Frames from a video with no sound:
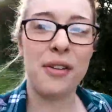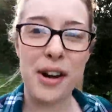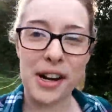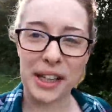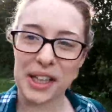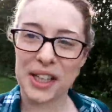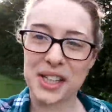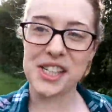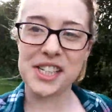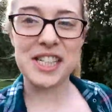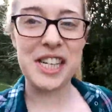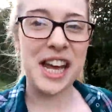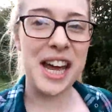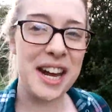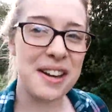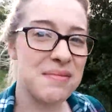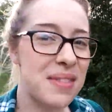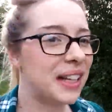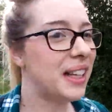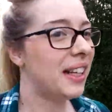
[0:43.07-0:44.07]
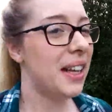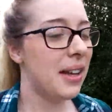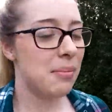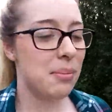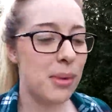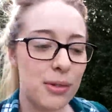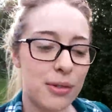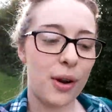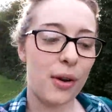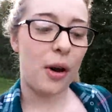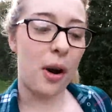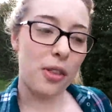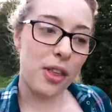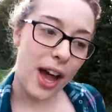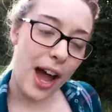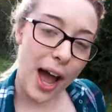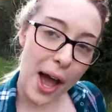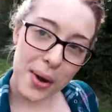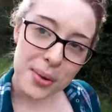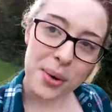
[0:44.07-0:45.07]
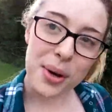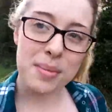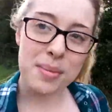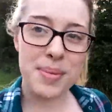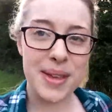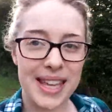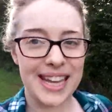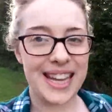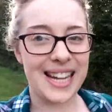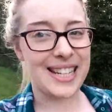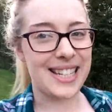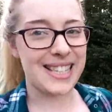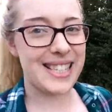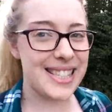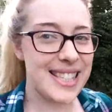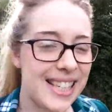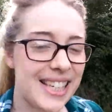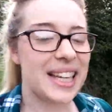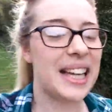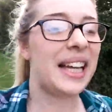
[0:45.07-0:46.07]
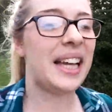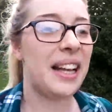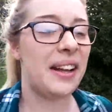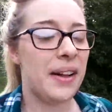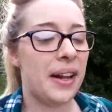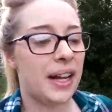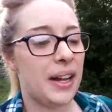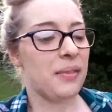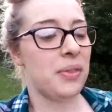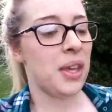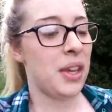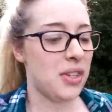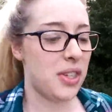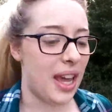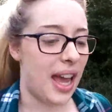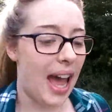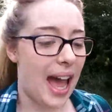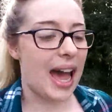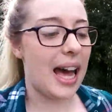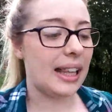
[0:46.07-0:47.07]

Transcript: a really good time before all the hard work begins. So yeah,